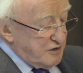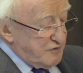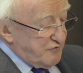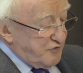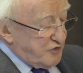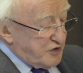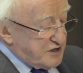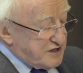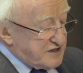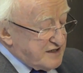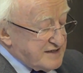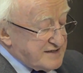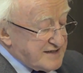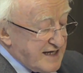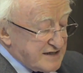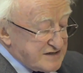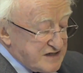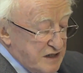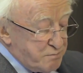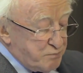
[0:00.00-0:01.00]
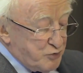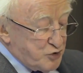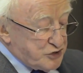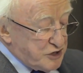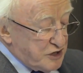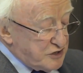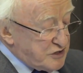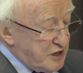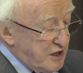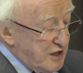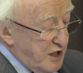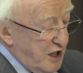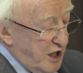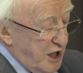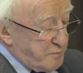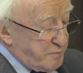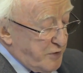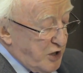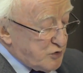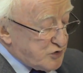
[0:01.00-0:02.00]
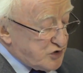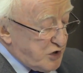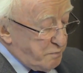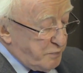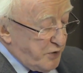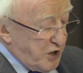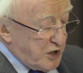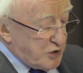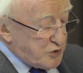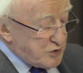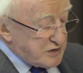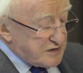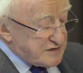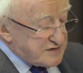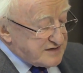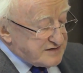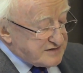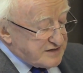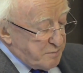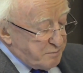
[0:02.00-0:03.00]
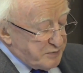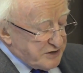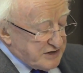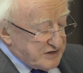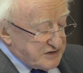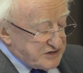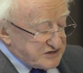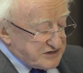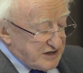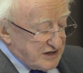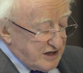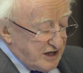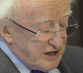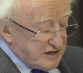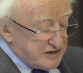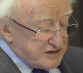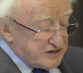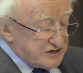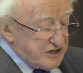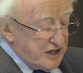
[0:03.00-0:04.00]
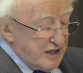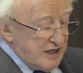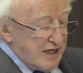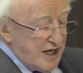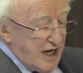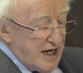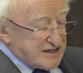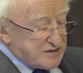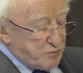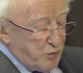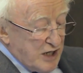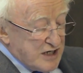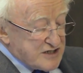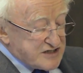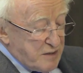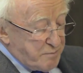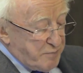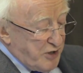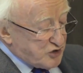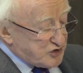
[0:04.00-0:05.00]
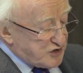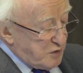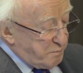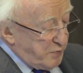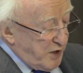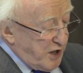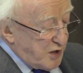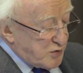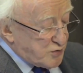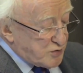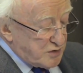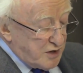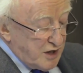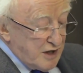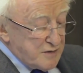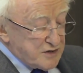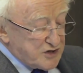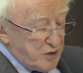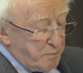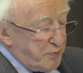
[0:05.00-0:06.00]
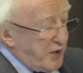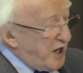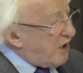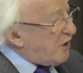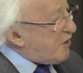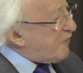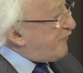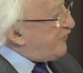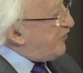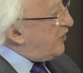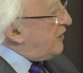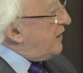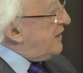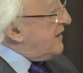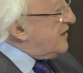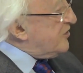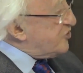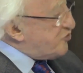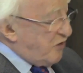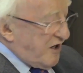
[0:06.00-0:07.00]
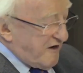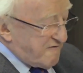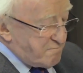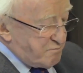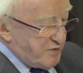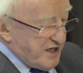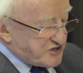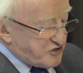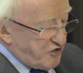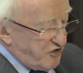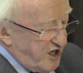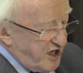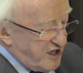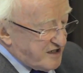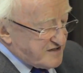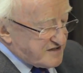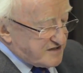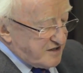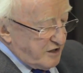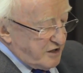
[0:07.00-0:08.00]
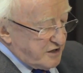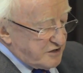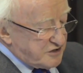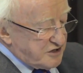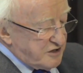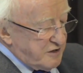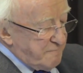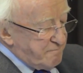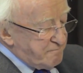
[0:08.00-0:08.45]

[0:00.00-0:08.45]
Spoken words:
for it is, as he put it, about the powerless stepping into the light, as well as about the powerful to have better eyesight.